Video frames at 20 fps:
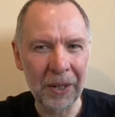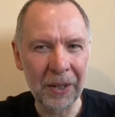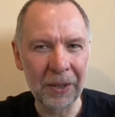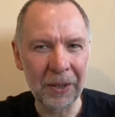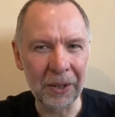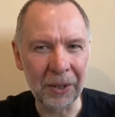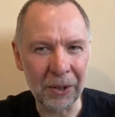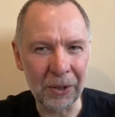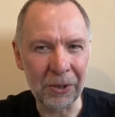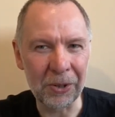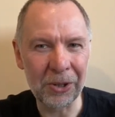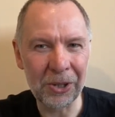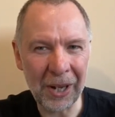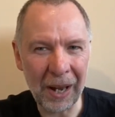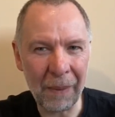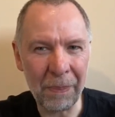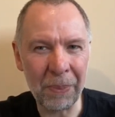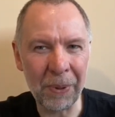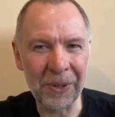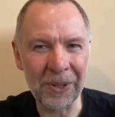the Good
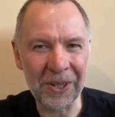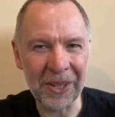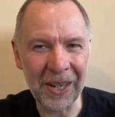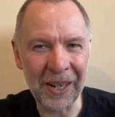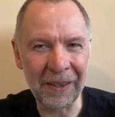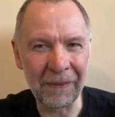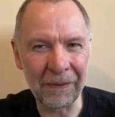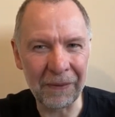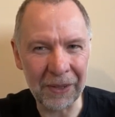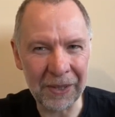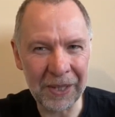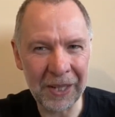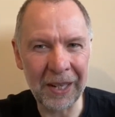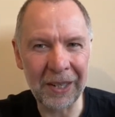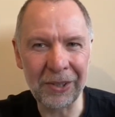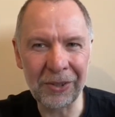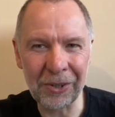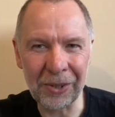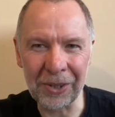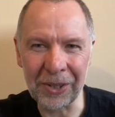Shepherd's
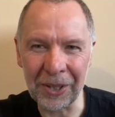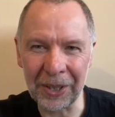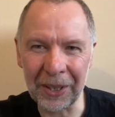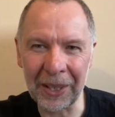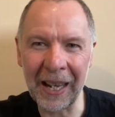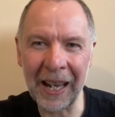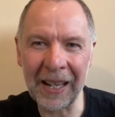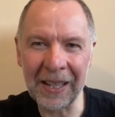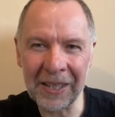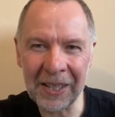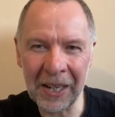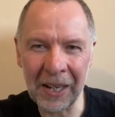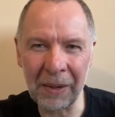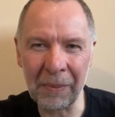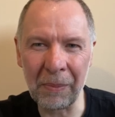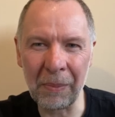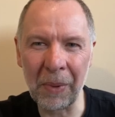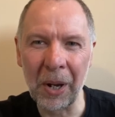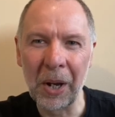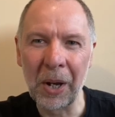invitation to let
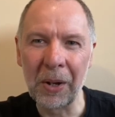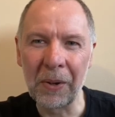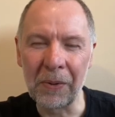him